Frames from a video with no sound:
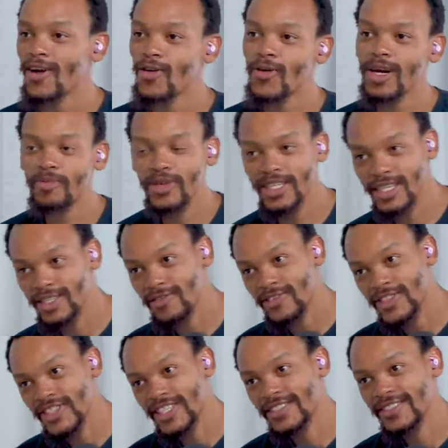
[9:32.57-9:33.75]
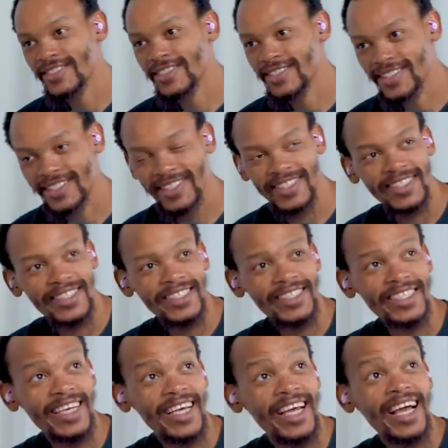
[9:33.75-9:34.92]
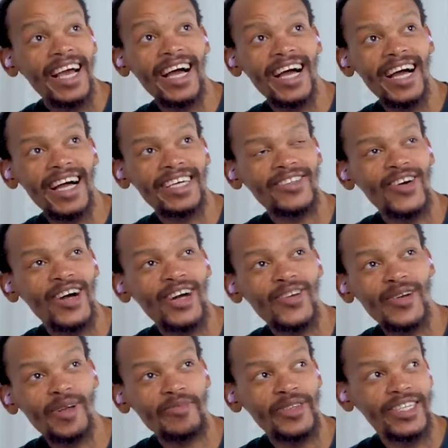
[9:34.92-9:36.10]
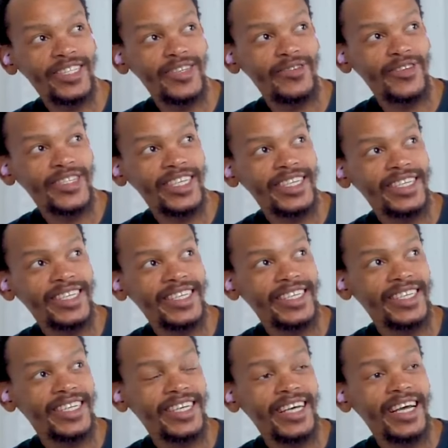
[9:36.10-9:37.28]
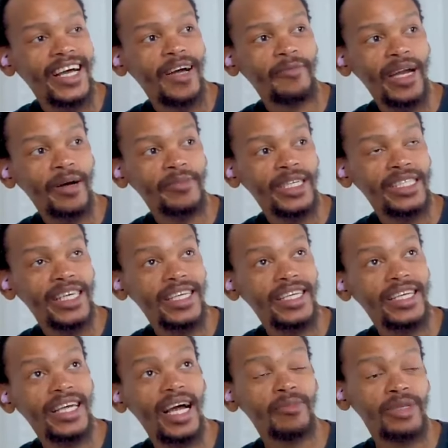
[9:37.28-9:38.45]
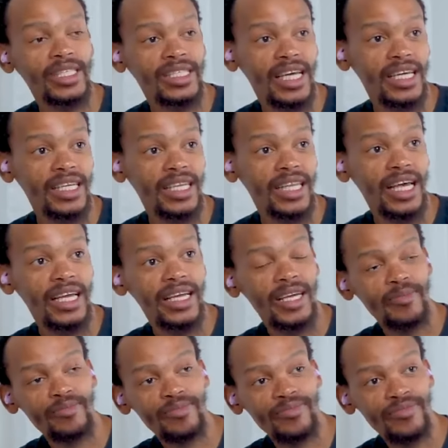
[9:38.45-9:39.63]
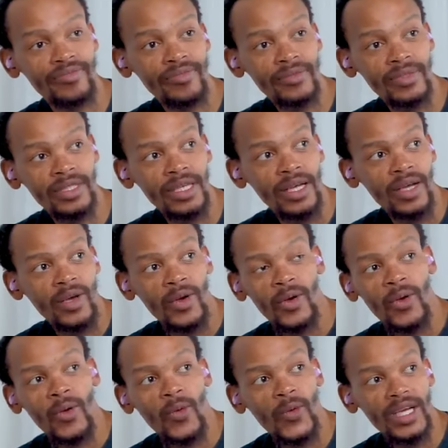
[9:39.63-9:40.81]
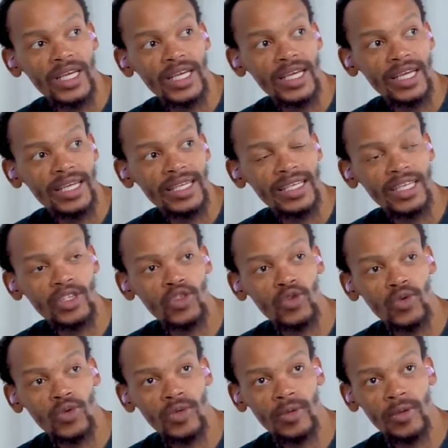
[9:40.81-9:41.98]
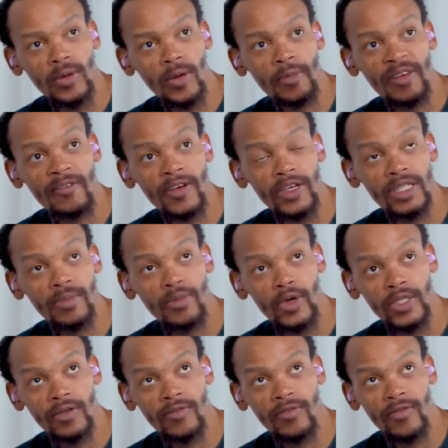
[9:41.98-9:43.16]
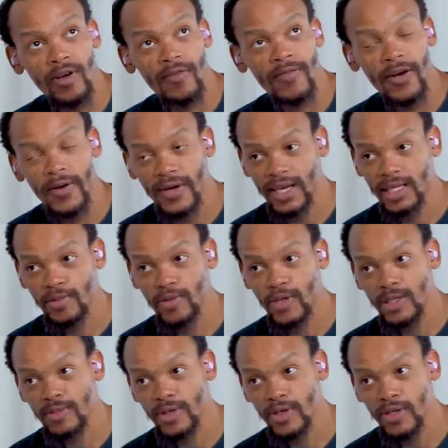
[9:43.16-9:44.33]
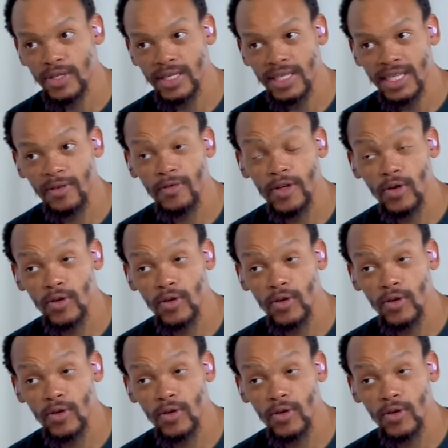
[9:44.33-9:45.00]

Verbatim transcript: I don't want to predict her future. Come on. The other bones. I, know no, I don't want to. Oh, oh, predict oh, maybe don't predict. Calculate. But I'm just saying, I'm just saying like um, we need to be very supportive of our exports because Get if it.